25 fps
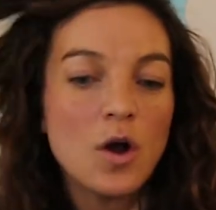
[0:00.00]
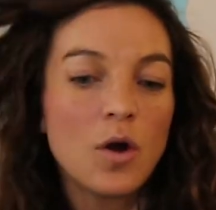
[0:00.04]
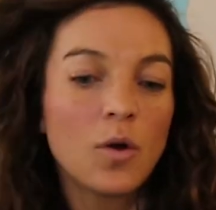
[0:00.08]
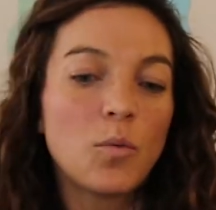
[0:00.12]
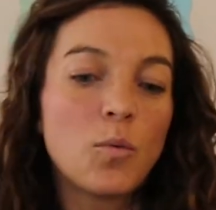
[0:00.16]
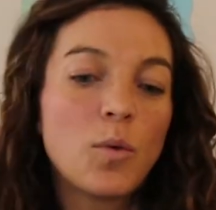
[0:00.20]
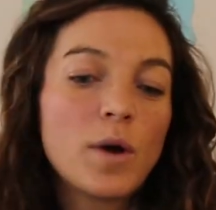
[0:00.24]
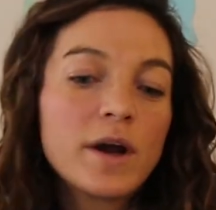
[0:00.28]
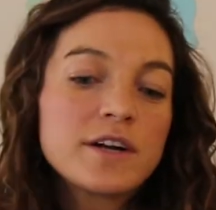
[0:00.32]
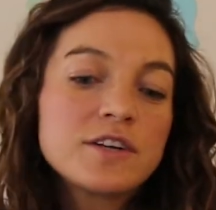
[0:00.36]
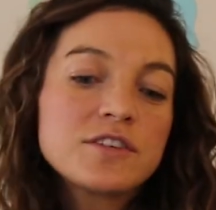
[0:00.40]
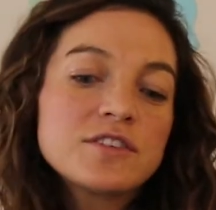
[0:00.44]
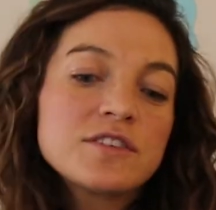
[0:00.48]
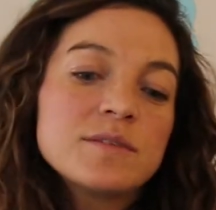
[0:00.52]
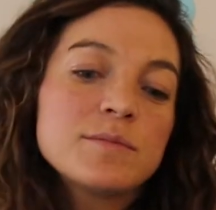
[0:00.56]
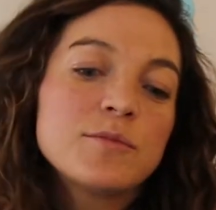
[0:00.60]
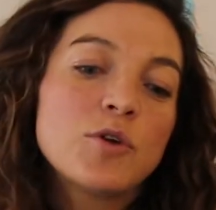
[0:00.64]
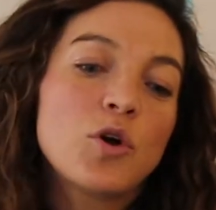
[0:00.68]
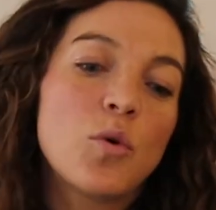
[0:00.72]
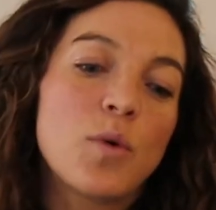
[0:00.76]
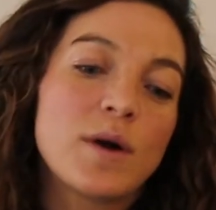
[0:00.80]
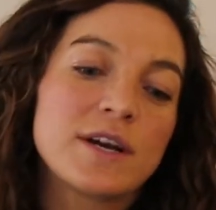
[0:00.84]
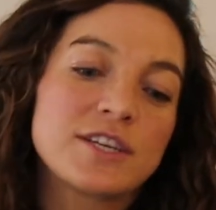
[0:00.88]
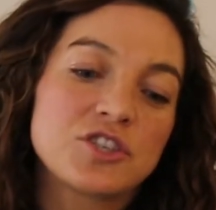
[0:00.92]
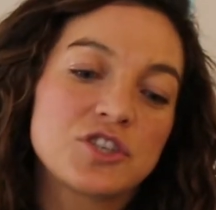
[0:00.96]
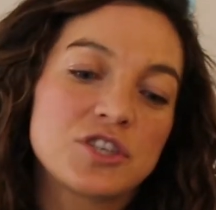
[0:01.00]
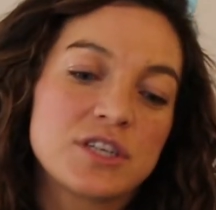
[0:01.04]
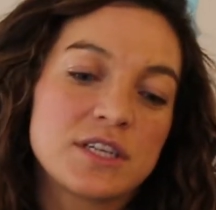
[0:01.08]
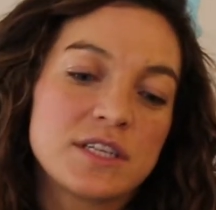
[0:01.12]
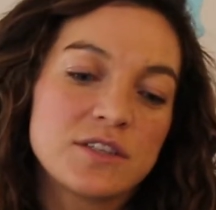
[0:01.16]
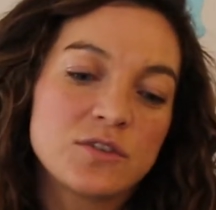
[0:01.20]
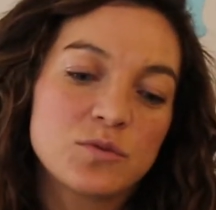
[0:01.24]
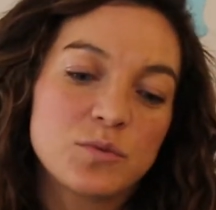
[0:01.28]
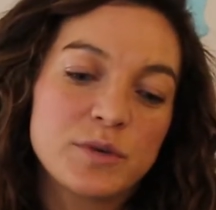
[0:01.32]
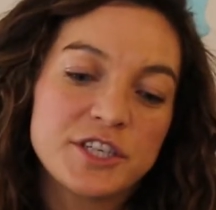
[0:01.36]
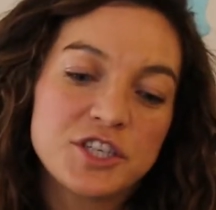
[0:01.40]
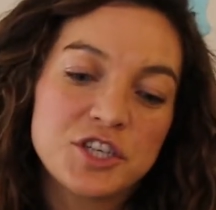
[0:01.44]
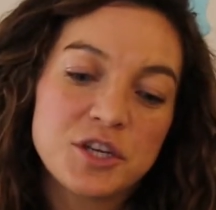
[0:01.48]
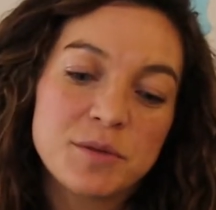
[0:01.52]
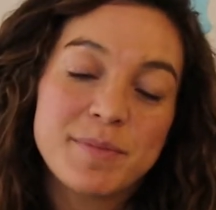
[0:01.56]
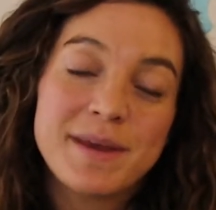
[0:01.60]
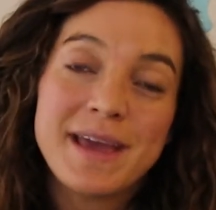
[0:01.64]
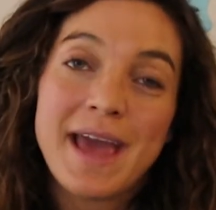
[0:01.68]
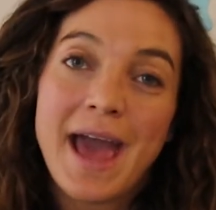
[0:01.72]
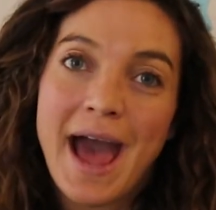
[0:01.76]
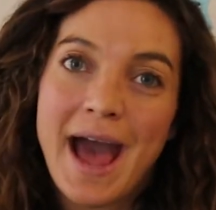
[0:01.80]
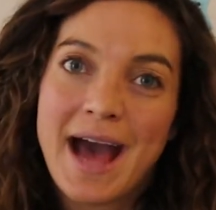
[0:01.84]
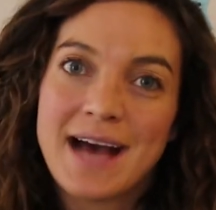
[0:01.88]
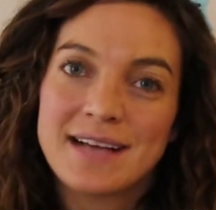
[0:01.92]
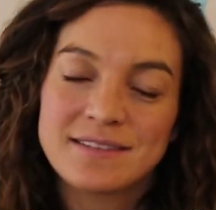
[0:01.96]
What are some questions we should
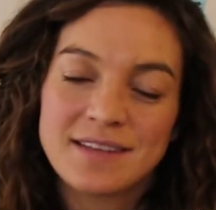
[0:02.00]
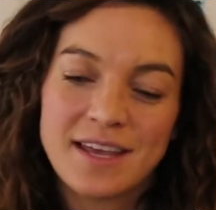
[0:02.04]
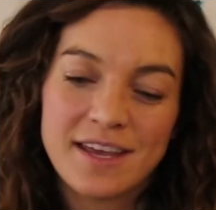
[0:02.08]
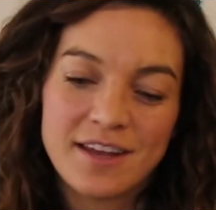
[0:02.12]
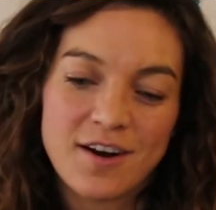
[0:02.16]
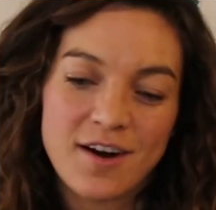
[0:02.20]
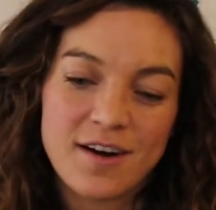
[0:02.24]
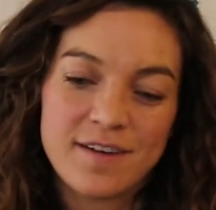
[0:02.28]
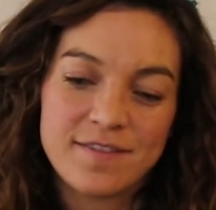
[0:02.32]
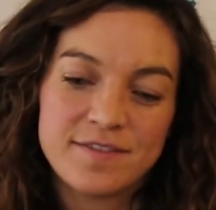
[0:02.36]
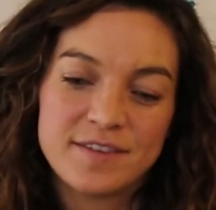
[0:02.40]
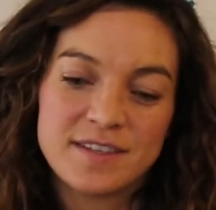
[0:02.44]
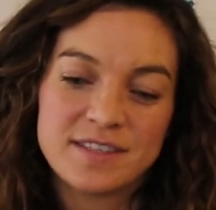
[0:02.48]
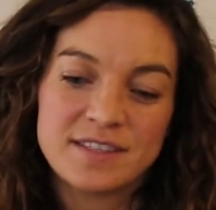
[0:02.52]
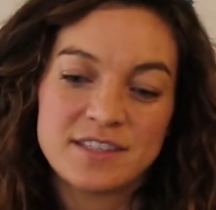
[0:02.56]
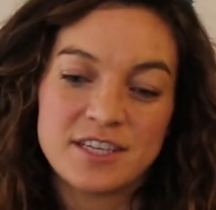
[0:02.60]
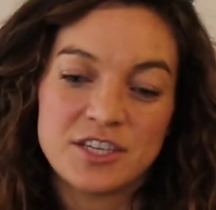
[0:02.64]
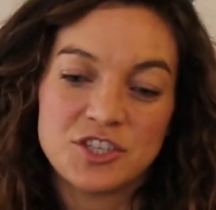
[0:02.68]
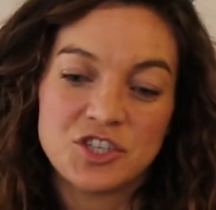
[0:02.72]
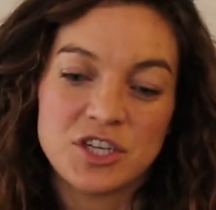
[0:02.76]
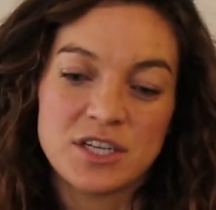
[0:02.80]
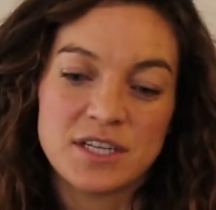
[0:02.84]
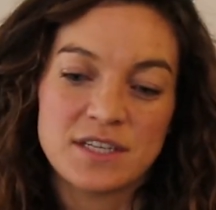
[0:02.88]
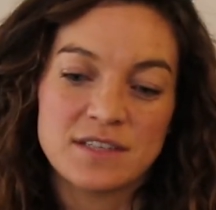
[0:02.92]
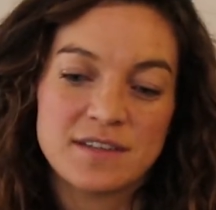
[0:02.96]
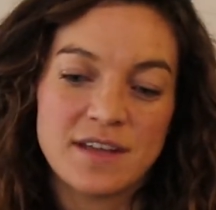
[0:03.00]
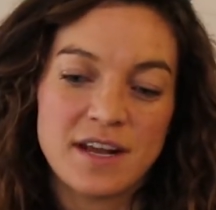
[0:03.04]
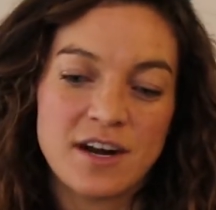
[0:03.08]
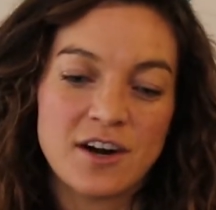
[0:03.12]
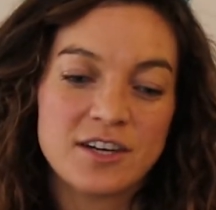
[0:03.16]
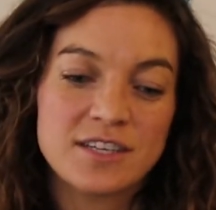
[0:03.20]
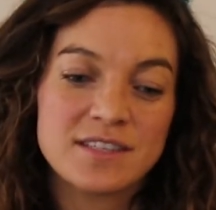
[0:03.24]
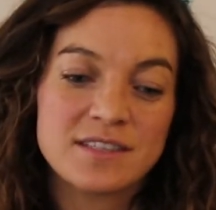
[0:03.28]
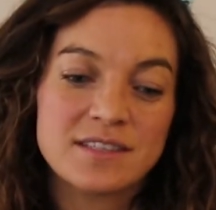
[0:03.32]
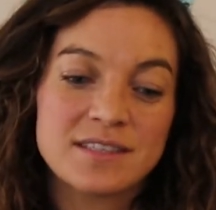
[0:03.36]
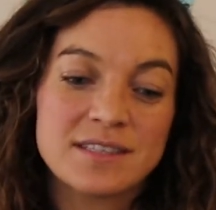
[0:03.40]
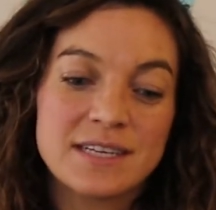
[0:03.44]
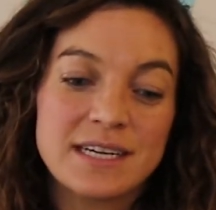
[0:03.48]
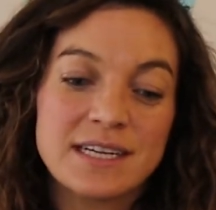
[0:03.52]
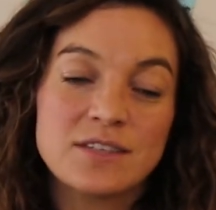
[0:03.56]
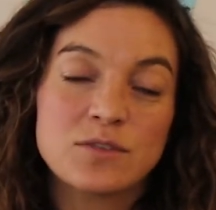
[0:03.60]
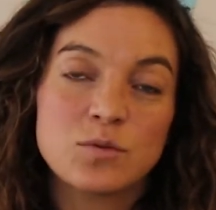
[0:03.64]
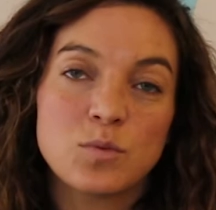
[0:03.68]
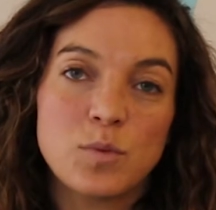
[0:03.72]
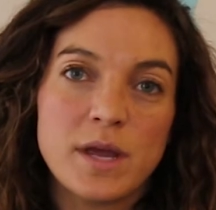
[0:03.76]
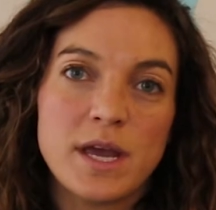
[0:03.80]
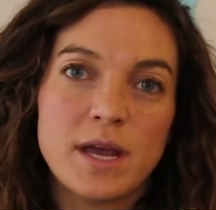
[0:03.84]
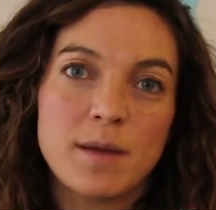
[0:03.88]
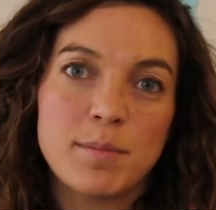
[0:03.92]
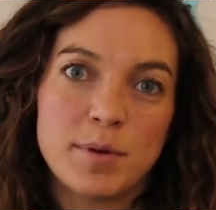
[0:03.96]
be asking our physicians at our
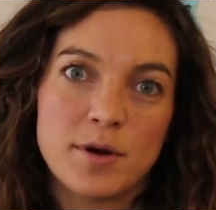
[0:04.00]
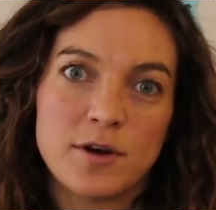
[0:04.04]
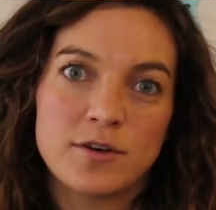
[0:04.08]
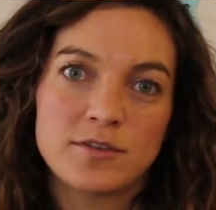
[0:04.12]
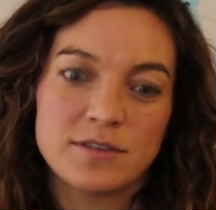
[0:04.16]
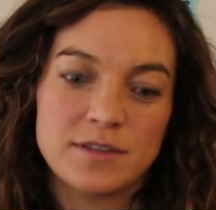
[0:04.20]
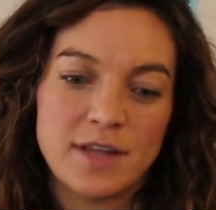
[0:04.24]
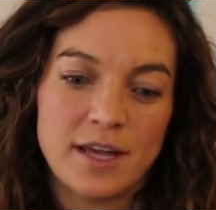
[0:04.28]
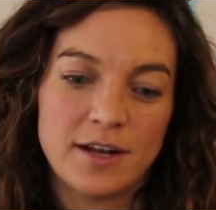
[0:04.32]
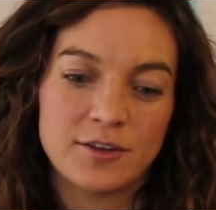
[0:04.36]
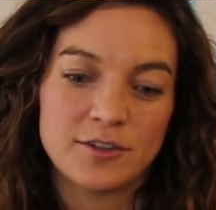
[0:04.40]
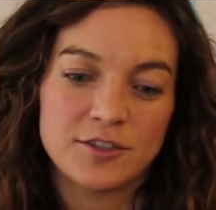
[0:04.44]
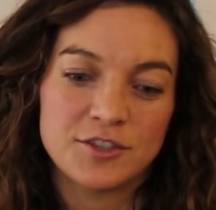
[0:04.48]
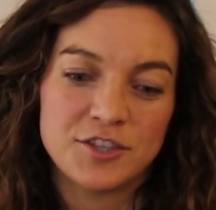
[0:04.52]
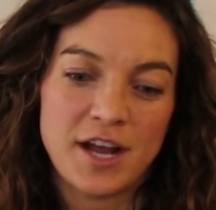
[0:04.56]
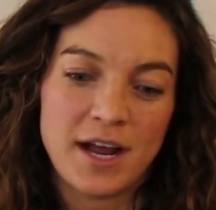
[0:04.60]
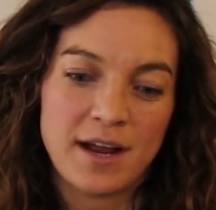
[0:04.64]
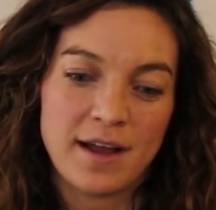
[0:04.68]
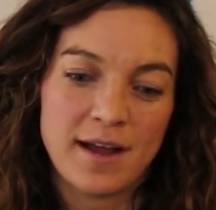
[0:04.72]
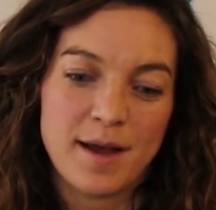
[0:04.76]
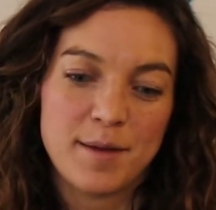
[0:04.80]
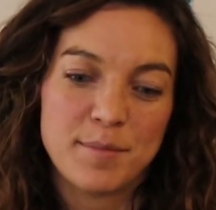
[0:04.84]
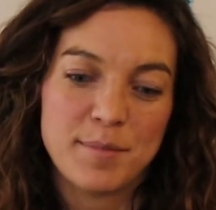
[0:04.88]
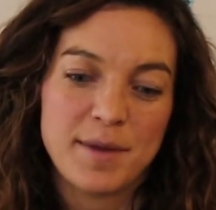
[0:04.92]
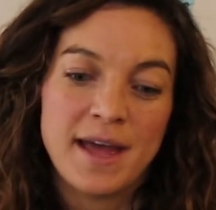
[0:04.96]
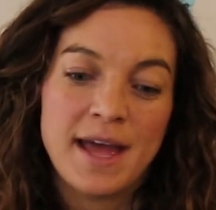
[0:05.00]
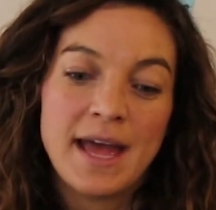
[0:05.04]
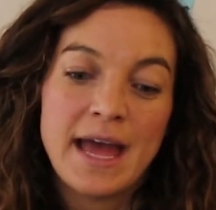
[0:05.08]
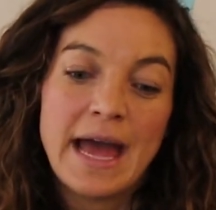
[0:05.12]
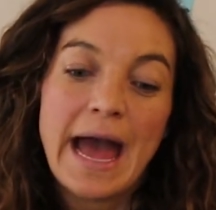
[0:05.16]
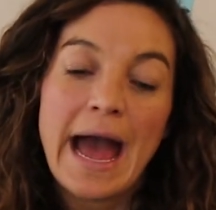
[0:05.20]
6-week postnatal checkup?